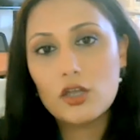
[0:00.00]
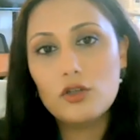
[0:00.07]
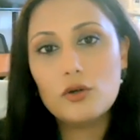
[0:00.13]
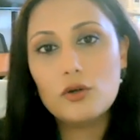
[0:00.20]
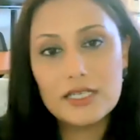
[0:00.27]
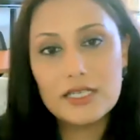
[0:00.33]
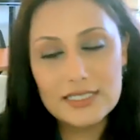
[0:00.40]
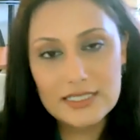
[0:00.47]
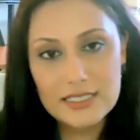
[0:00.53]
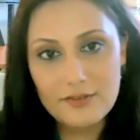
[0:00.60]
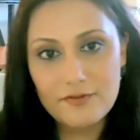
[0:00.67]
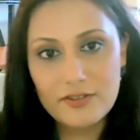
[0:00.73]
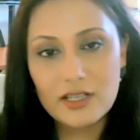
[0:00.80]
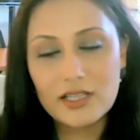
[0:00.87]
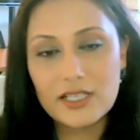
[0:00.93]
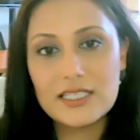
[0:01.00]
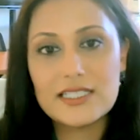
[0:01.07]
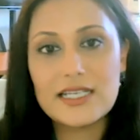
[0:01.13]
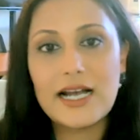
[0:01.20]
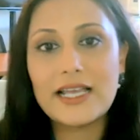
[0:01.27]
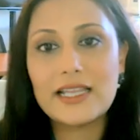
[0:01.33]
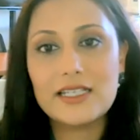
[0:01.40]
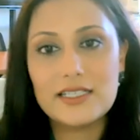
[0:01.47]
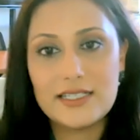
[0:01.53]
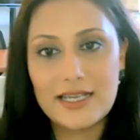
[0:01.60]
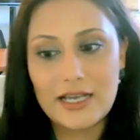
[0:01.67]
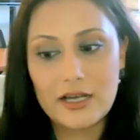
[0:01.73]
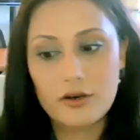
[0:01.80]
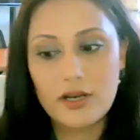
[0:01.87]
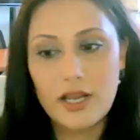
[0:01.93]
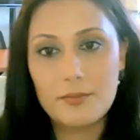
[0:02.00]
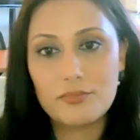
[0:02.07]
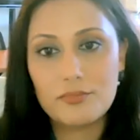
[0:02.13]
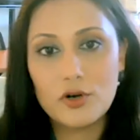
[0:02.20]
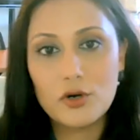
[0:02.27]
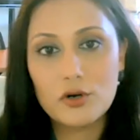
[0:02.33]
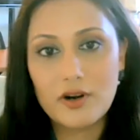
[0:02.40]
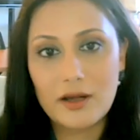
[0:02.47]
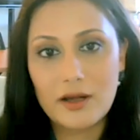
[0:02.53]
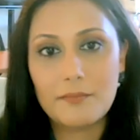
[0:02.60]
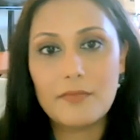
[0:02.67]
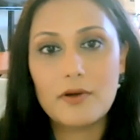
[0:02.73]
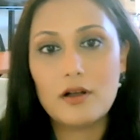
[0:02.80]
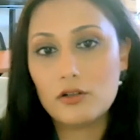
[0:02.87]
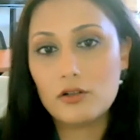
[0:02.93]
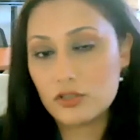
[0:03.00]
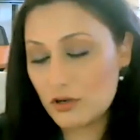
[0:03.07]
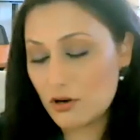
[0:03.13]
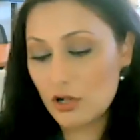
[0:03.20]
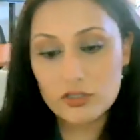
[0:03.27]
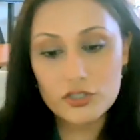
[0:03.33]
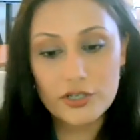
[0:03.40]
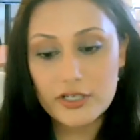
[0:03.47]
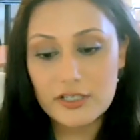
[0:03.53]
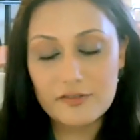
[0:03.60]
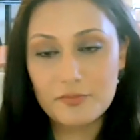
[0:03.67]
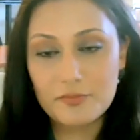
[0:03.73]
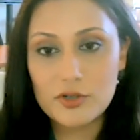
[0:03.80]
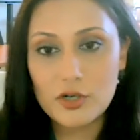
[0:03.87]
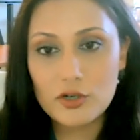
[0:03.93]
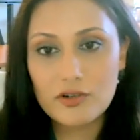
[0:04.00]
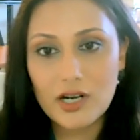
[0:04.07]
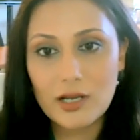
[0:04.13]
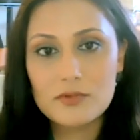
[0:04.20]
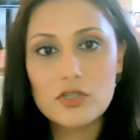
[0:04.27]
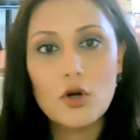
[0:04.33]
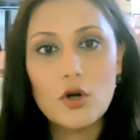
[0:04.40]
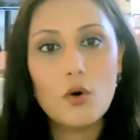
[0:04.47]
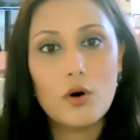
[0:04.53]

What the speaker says: you can definitely dial it down and program alternative programs